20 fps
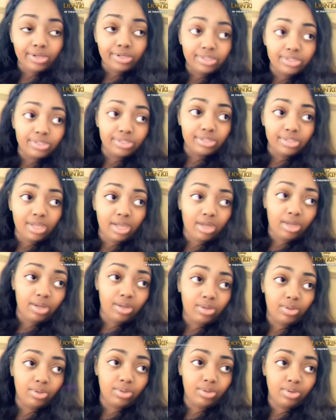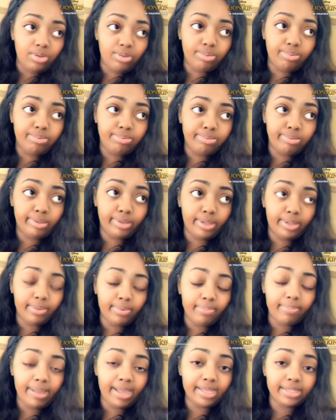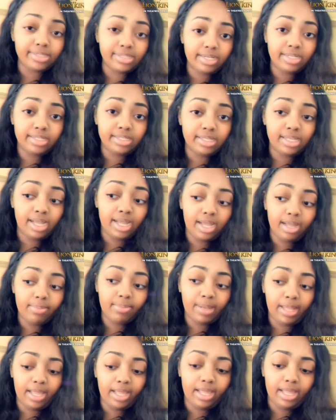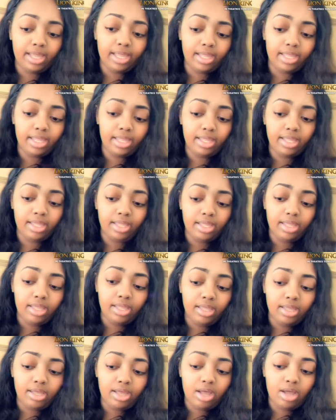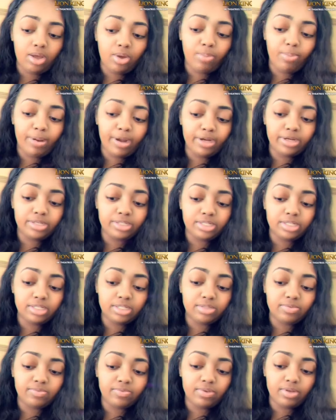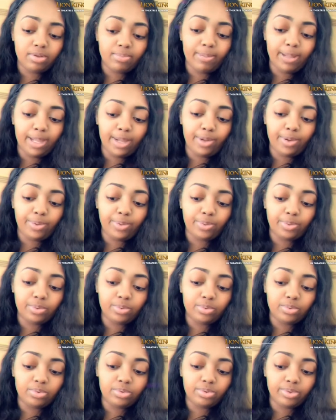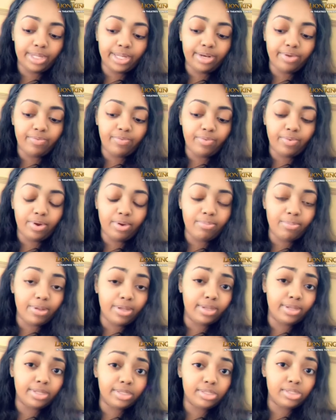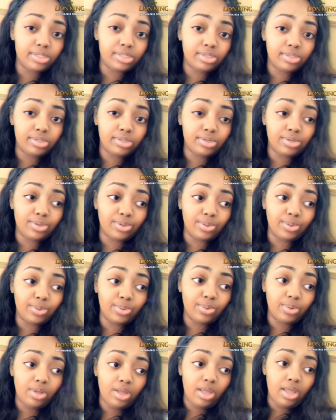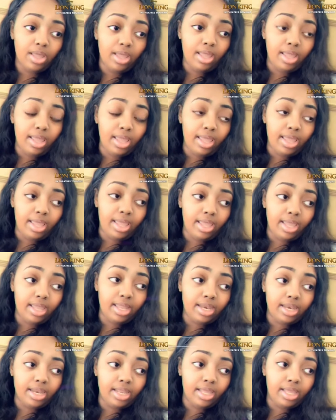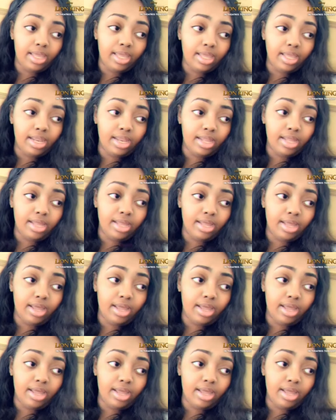so back to the timeline on purchase for about three to four months too and then